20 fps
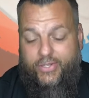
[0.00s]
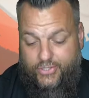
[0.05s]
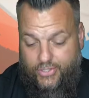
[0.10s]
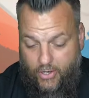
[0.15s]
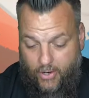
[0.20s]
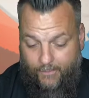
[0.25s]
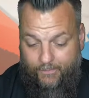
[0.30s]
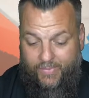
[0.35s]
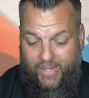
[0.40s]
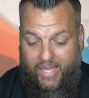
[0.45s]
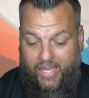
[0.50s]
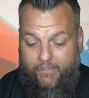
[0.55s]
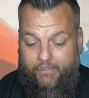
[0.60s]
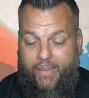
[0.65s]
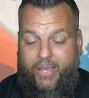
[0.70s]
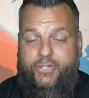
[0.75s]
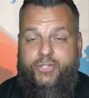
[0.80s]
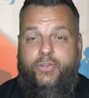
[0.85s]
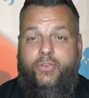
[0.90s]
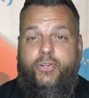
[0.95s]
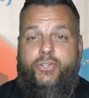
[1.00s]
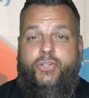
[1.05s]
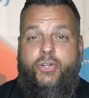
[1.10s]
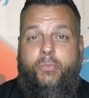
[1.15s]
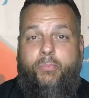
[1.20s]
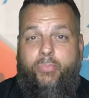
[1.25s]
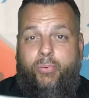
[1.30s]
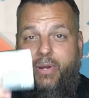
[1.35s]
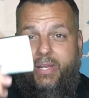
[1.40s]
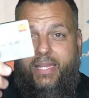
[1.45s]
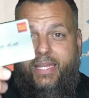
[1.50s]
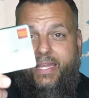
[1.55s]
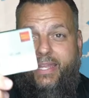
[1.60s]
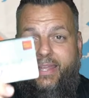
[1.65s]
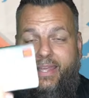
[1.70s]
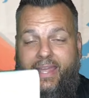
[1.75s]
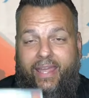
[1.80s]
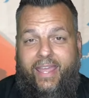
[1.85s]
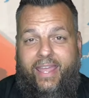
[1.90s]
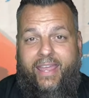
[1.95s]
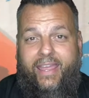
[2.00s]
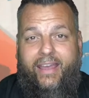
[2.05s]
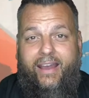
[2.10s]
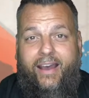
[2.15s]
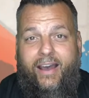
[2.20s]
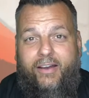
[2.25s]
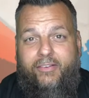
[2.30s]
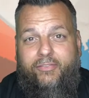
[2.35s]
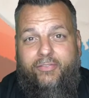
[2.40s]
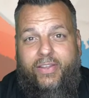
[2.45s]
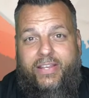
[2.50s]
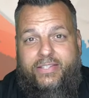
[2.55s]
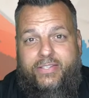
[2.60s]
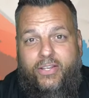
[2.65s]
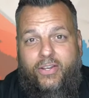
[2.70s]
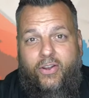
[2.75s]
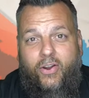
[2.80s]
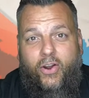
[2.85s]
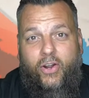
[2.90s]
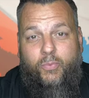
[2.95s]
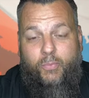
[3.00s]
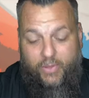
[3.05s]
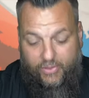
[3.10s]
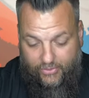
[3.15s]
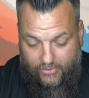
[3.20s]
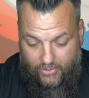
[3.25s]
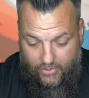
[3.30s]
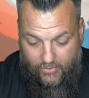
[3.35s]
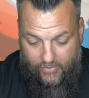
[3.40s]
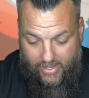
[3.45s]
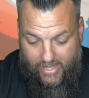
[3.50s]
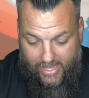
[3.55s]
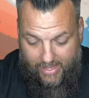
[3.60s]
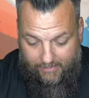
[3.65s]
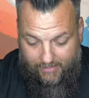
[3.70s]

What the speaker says: So make sure that you're bringing a Visa card with you.